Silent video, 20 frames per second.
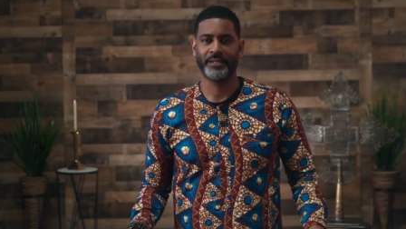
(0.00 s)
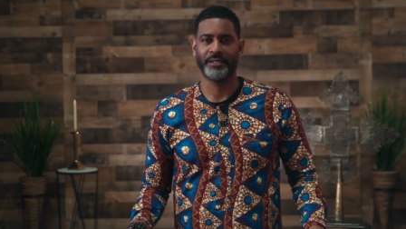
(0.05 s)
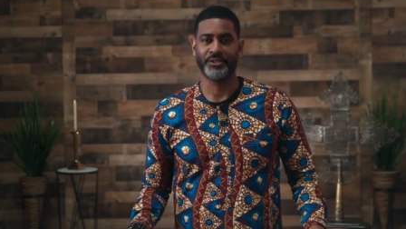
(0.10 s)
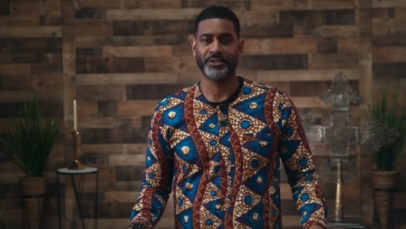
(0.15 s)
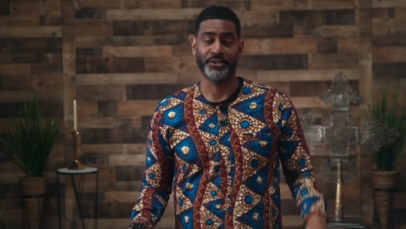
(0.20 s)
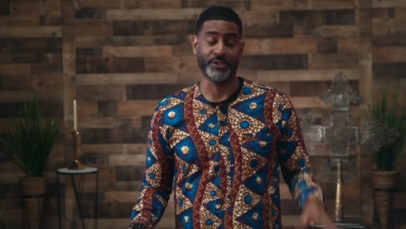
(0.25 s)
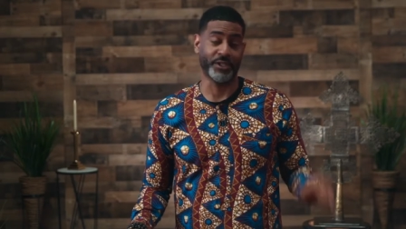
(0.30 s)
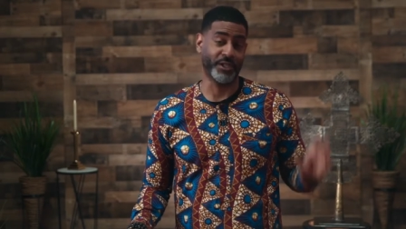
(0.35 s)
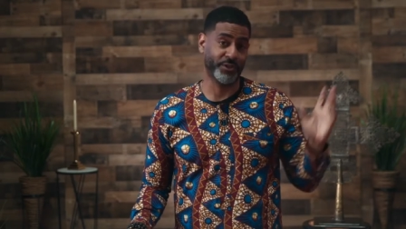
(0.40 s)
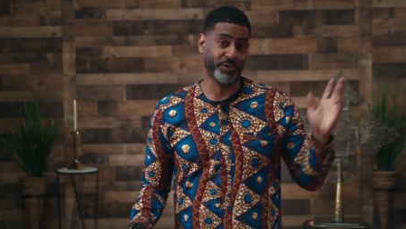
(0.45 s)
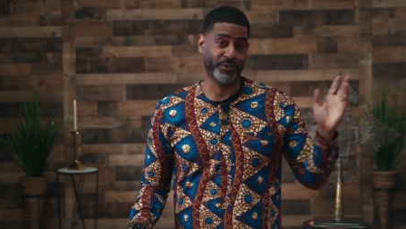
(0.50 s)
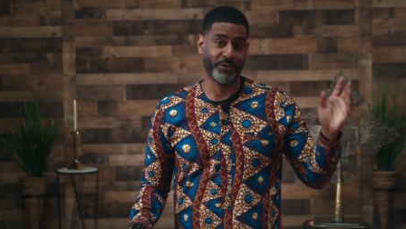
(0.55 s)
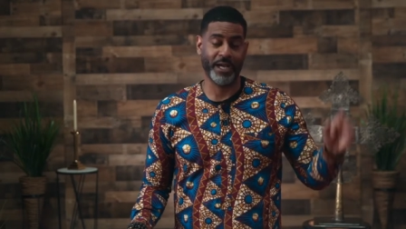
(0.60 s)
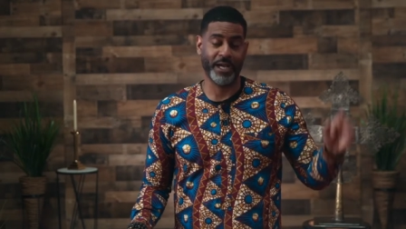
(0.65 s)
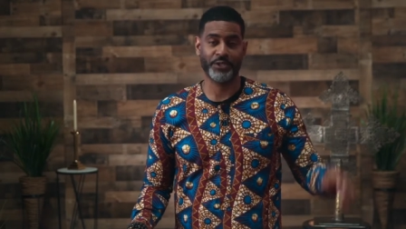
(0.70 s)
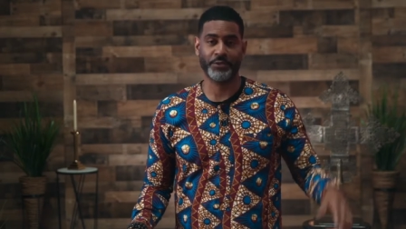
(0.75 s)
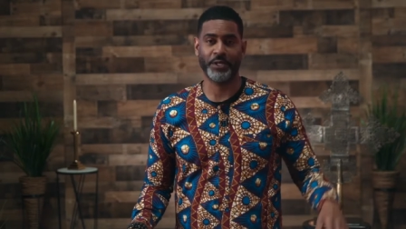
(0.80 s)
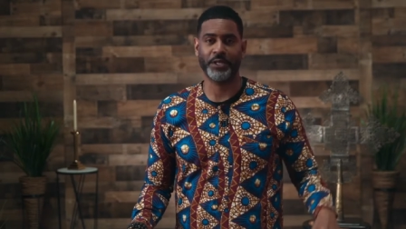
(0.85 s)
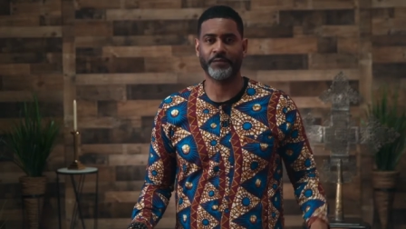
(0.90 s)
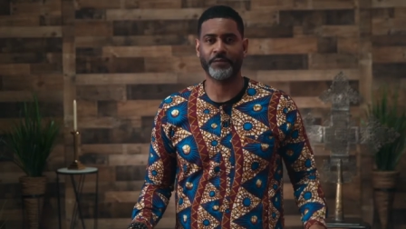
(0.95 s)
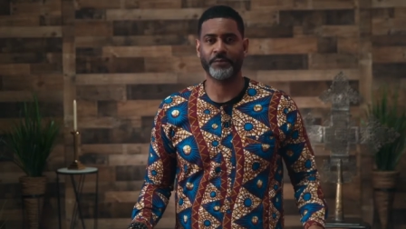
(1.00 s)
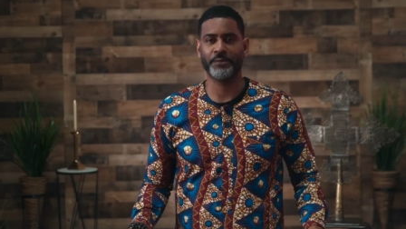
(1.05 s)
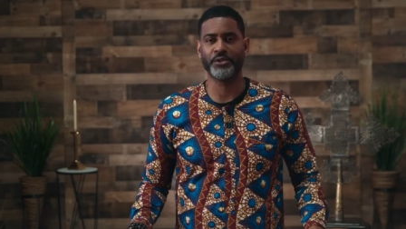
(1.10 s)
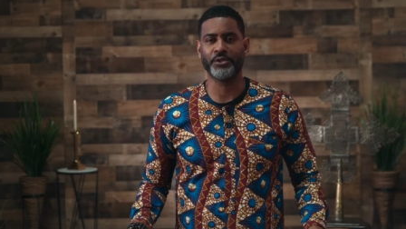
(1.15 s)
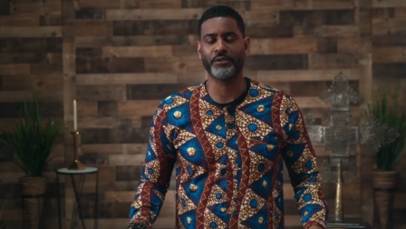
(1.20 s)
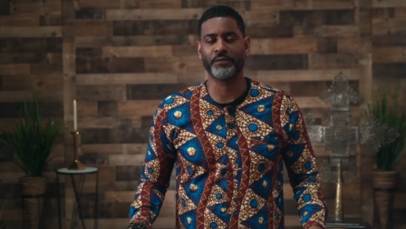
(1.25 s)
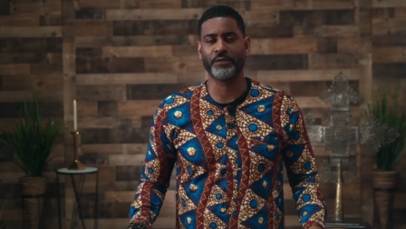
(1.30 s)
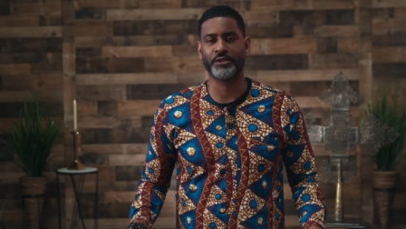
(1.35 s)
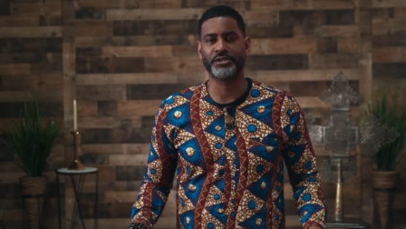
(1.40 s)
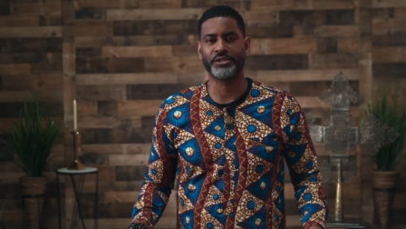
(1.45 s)
Son graduated from
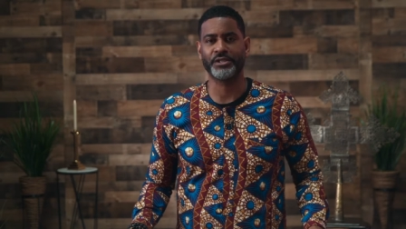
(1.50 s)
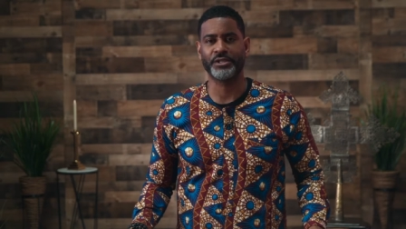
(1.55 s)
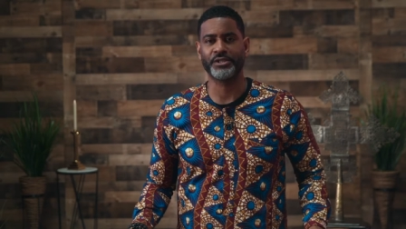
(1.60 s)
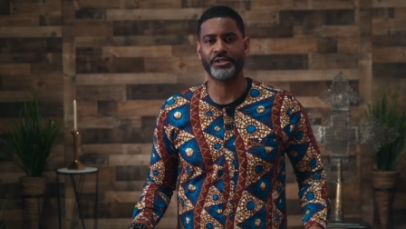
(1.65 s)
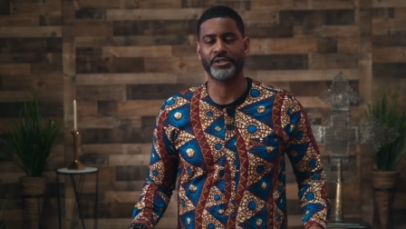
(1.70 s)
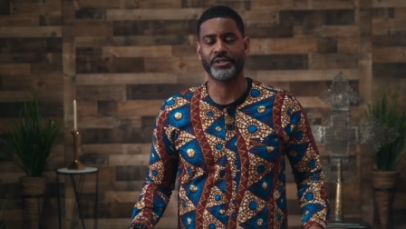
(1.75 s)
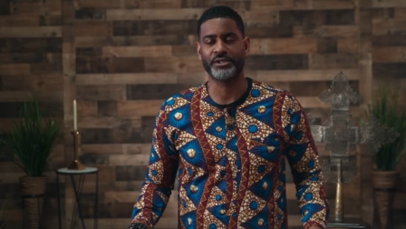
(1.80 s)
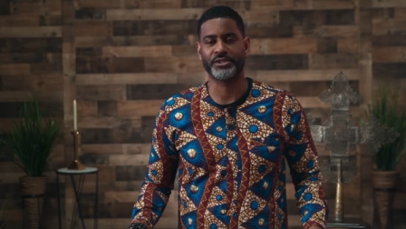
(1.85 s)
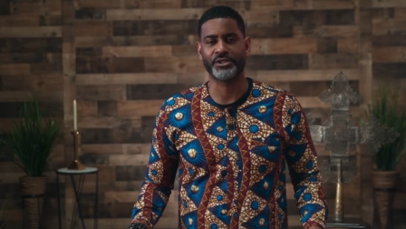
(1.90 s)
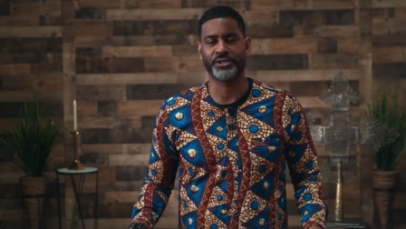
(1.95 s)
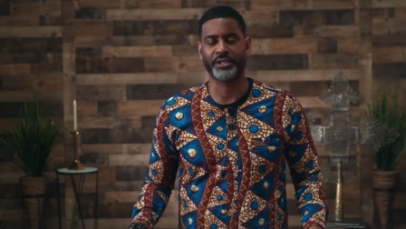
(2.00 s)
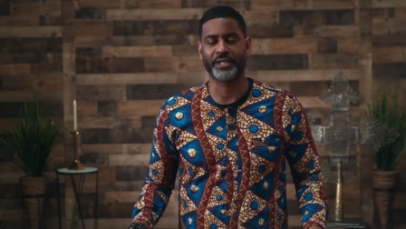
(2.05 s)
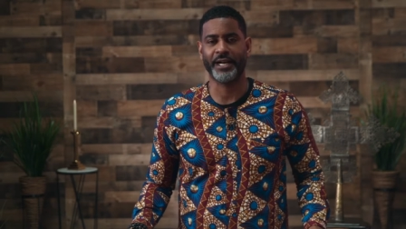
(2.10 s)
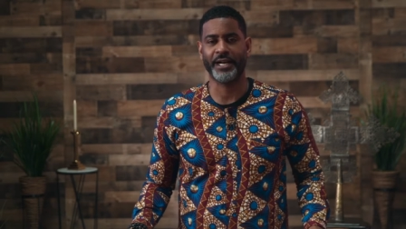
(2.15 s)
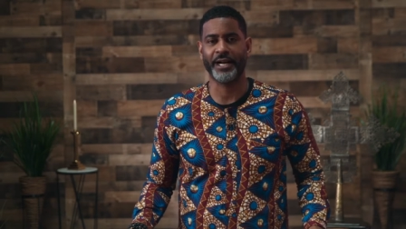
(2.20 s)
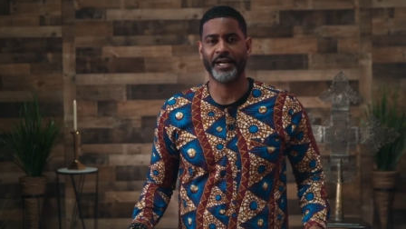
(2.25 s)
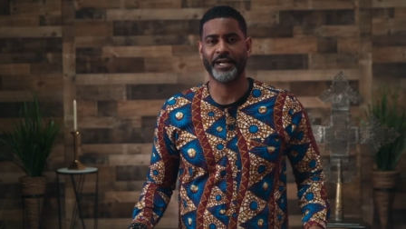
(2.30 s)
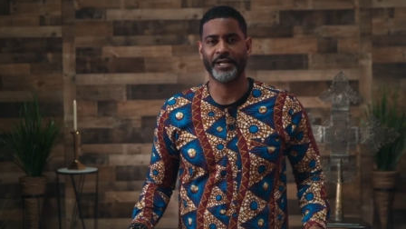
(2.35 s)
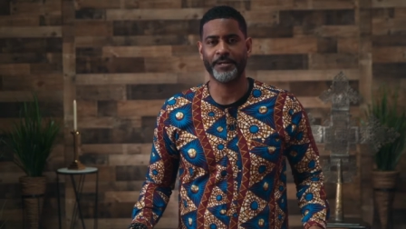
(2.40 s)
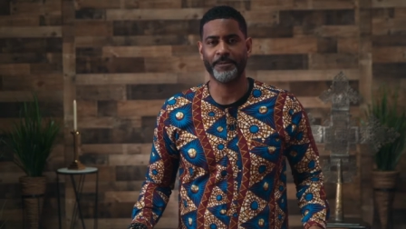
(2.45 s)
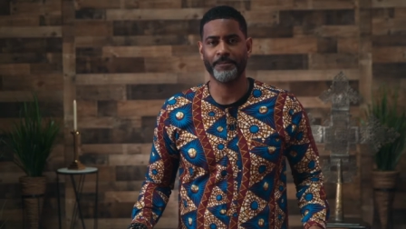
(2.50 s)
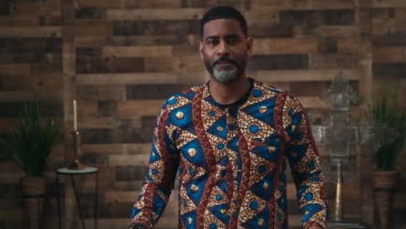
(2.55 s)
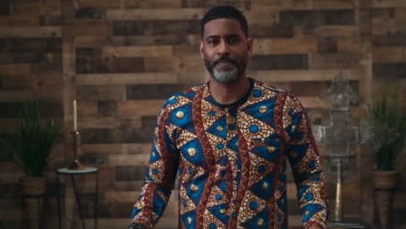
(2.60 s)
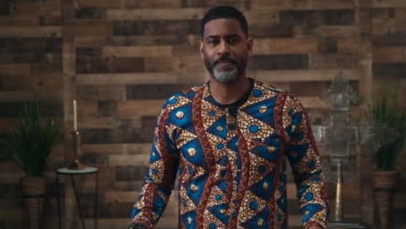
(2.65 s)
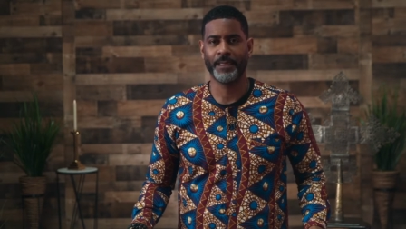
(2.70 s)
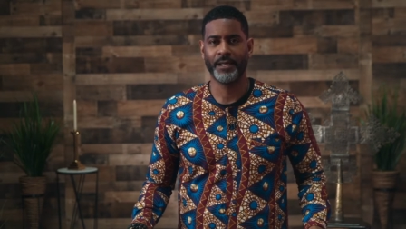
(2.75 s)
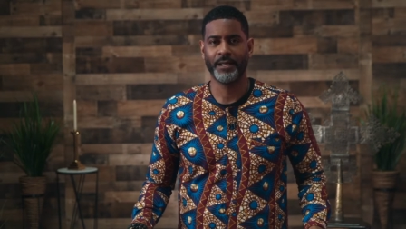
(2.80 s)
University of Chicago.